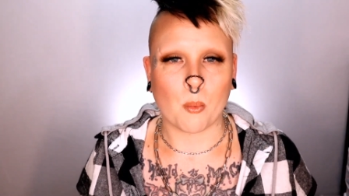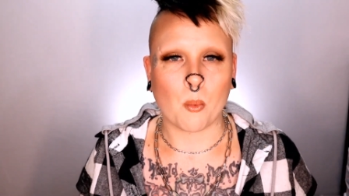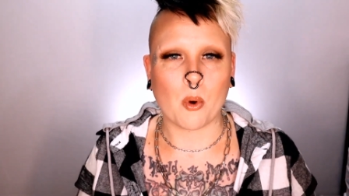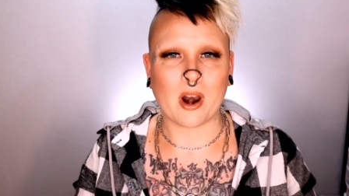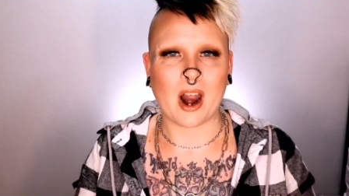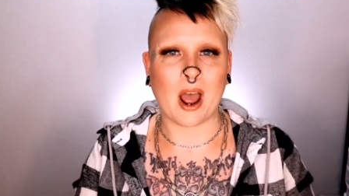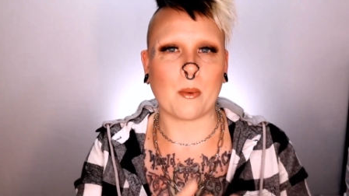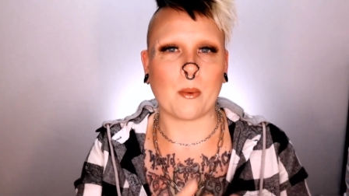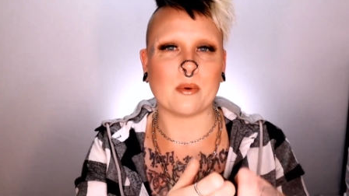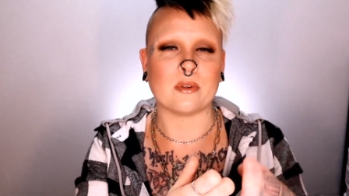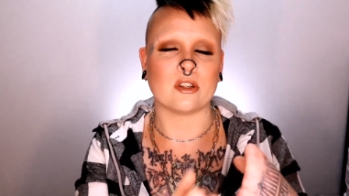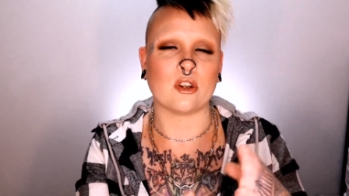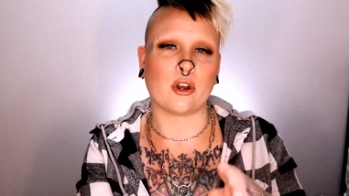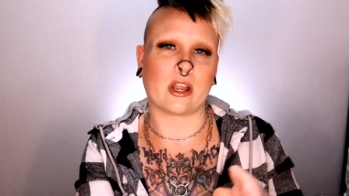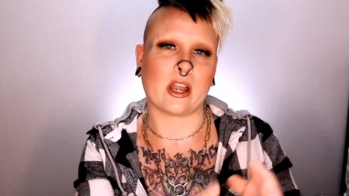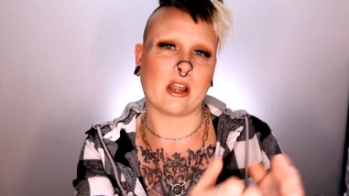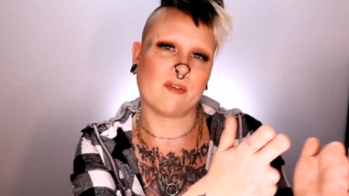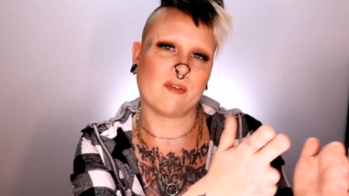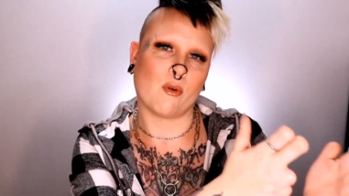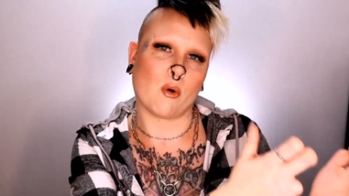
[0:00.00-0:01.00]
what I was
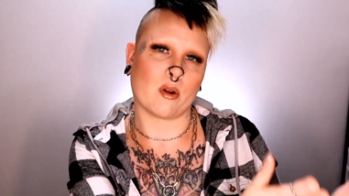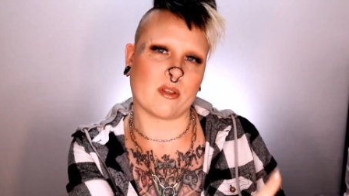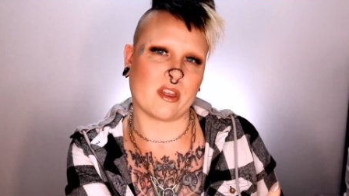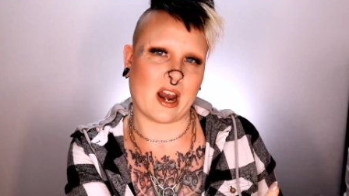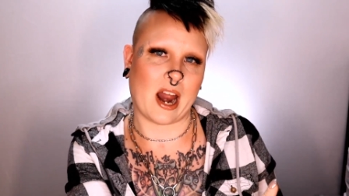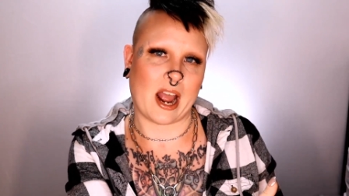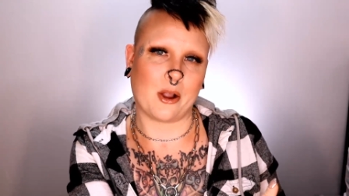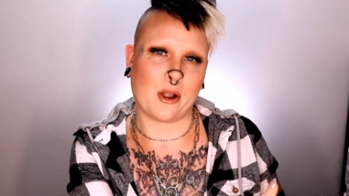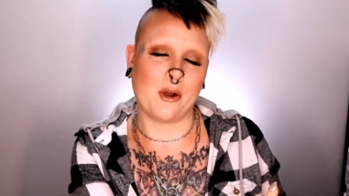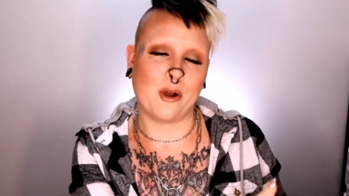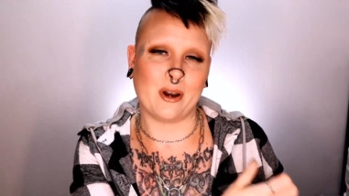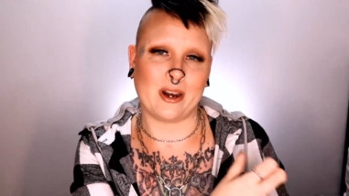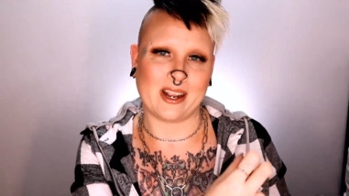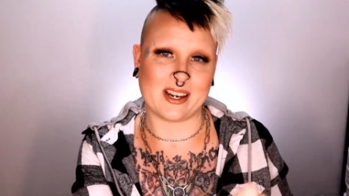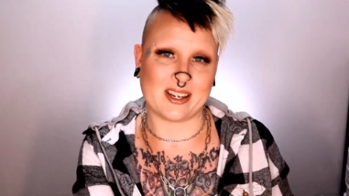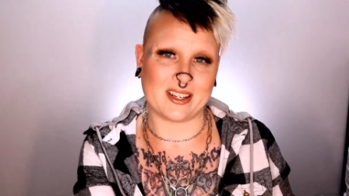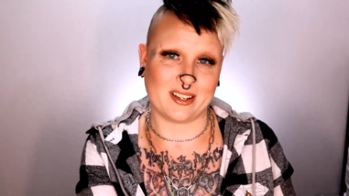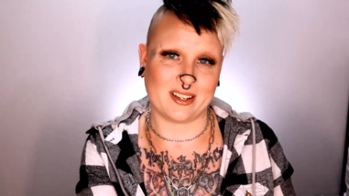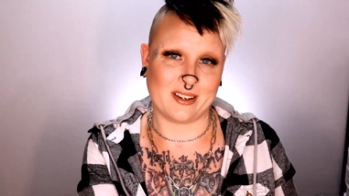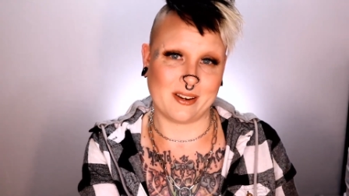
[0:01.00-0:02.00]
looking for that I
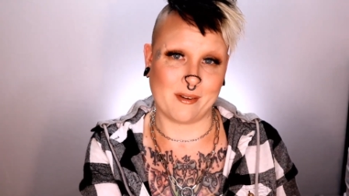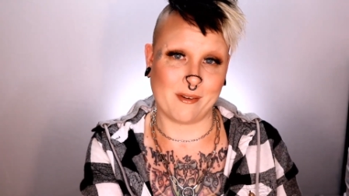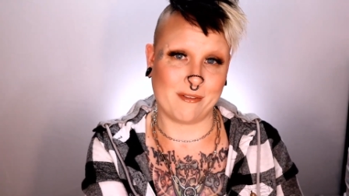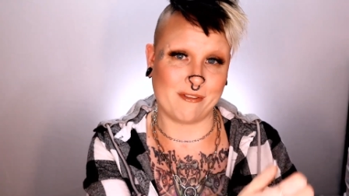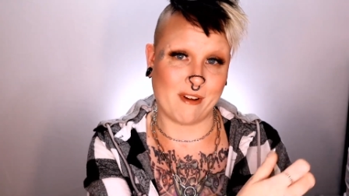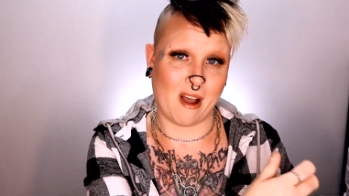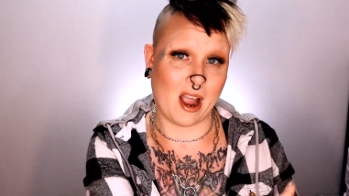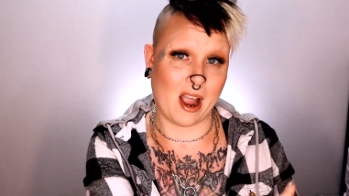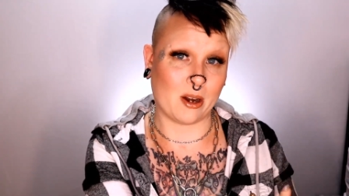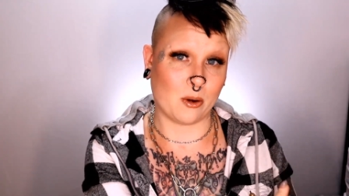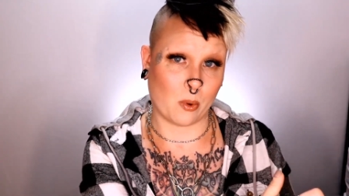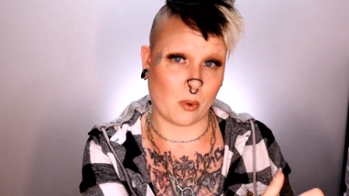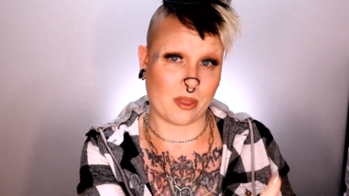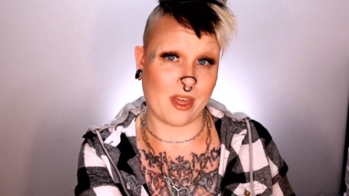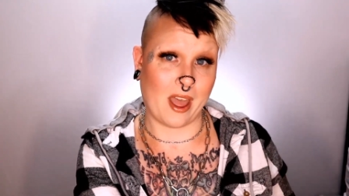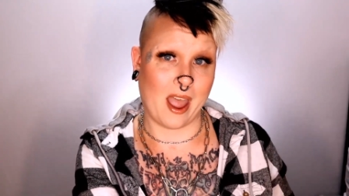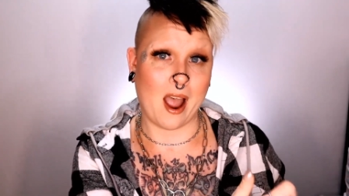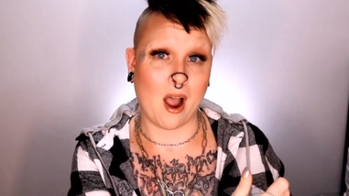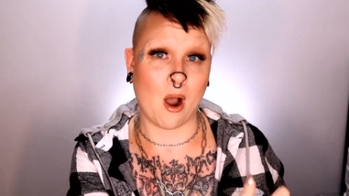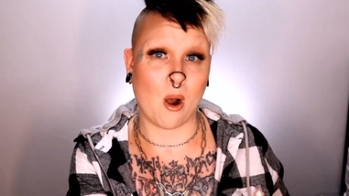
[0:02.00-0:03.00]
couldn't find
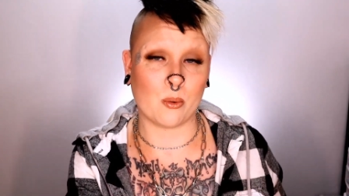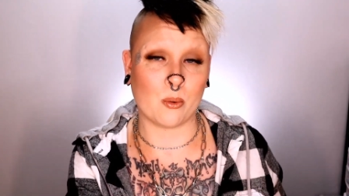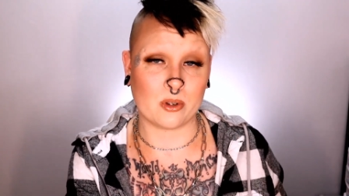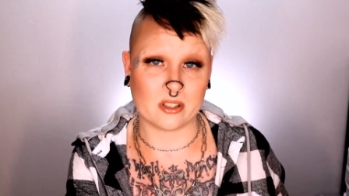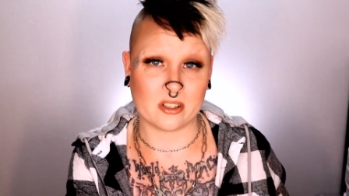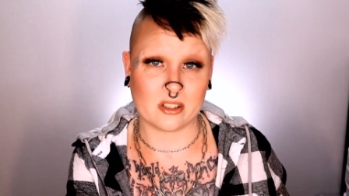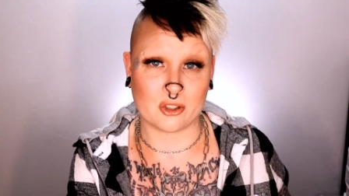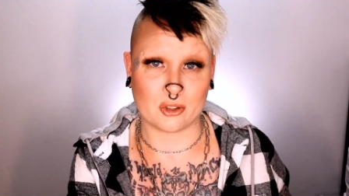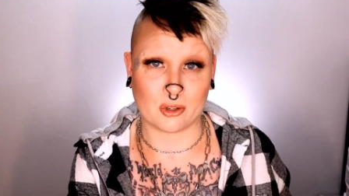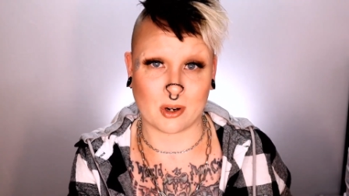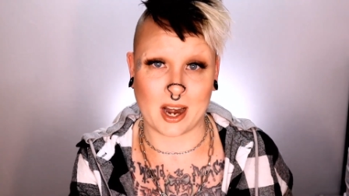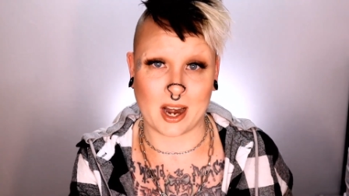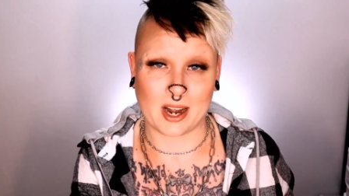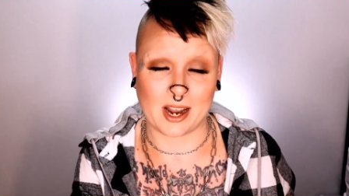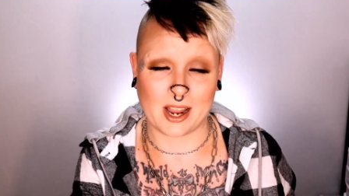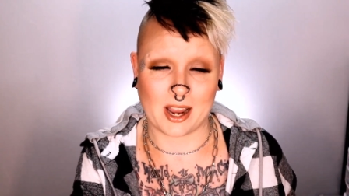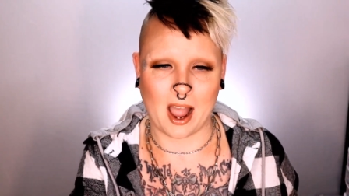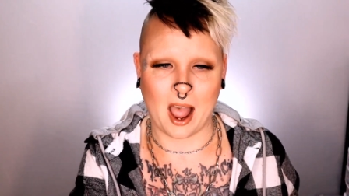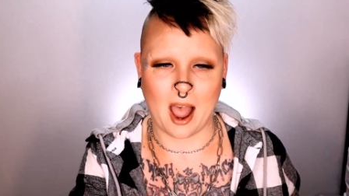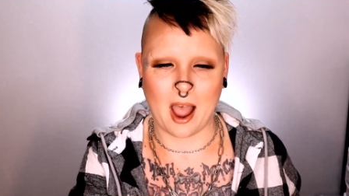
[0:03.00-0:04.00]
without
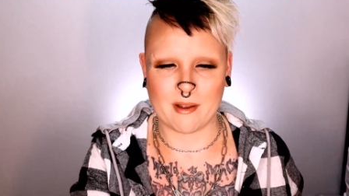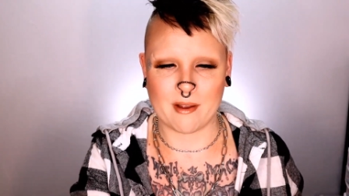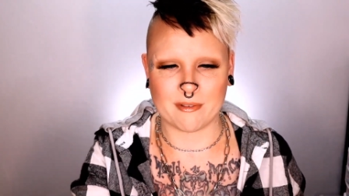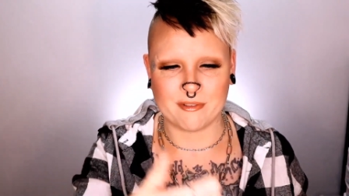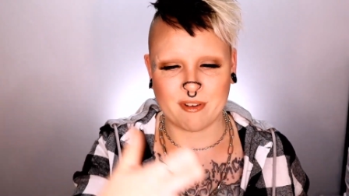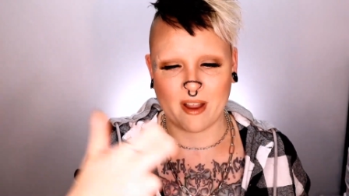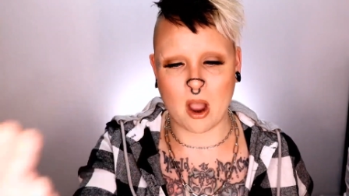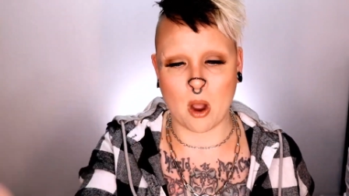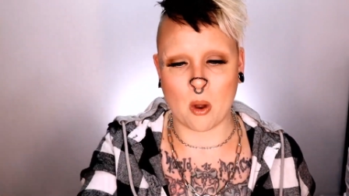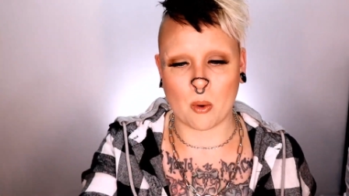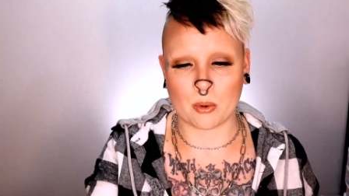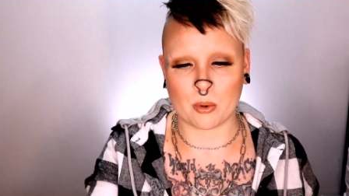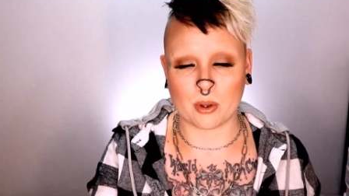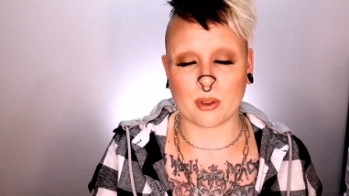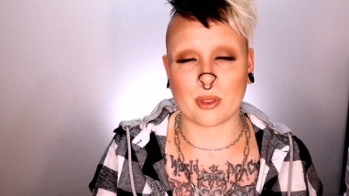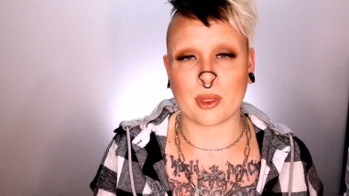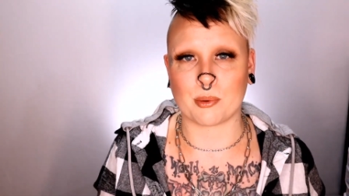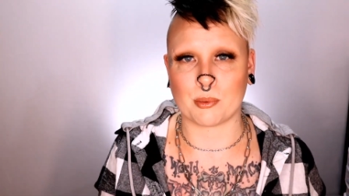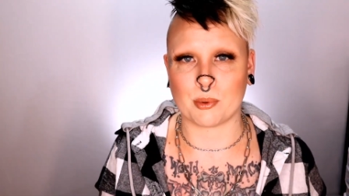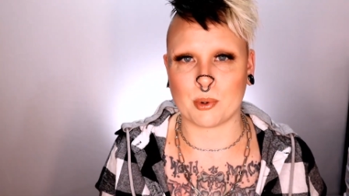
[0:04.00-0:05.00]
training, I found
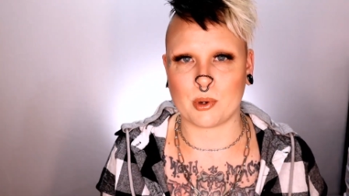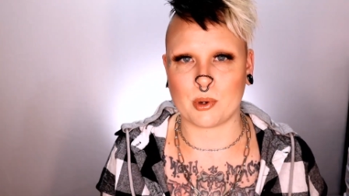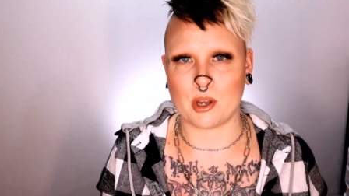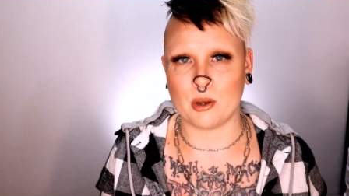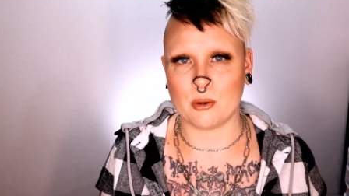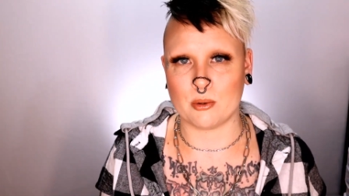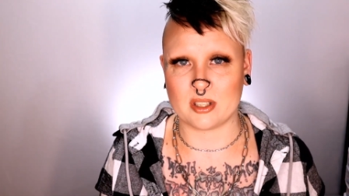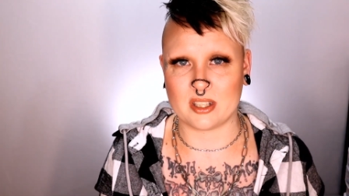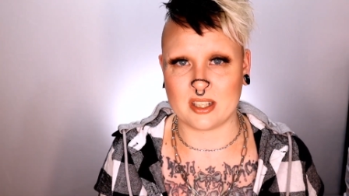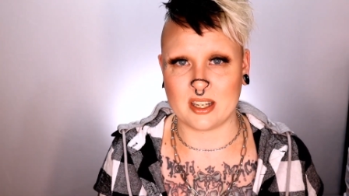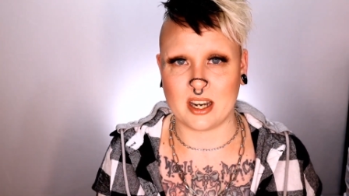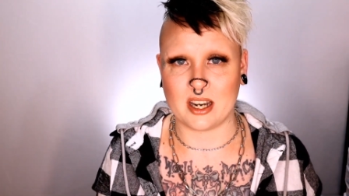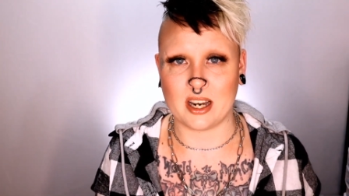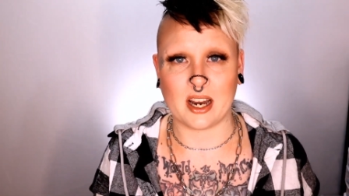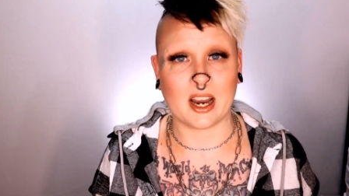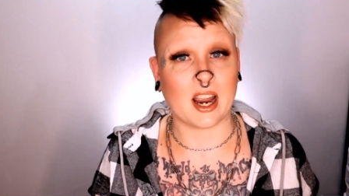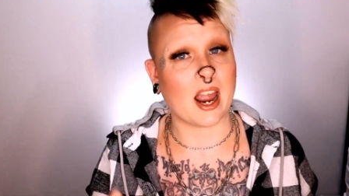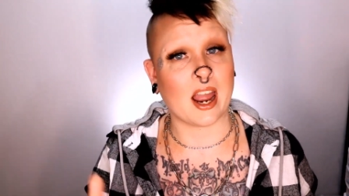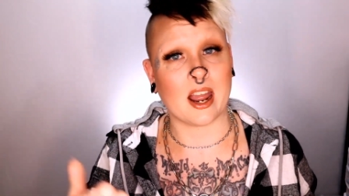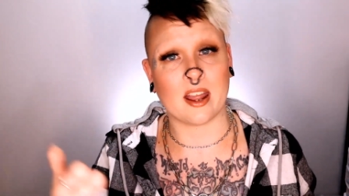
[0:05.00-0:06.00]
through
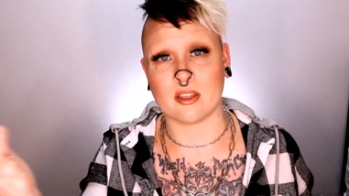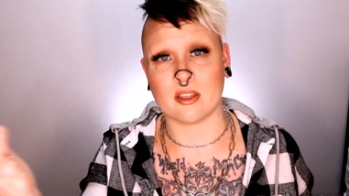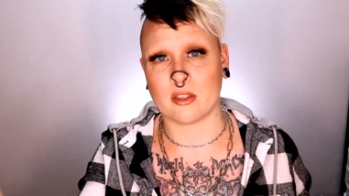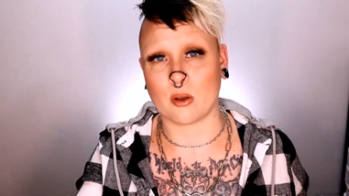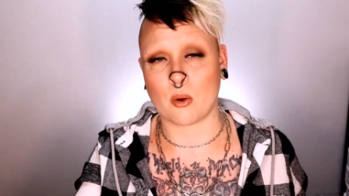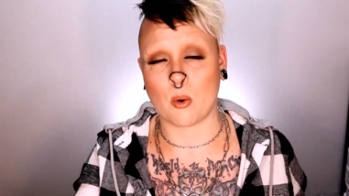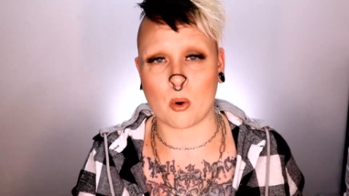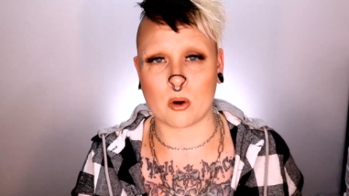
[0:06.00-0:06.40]
QC and the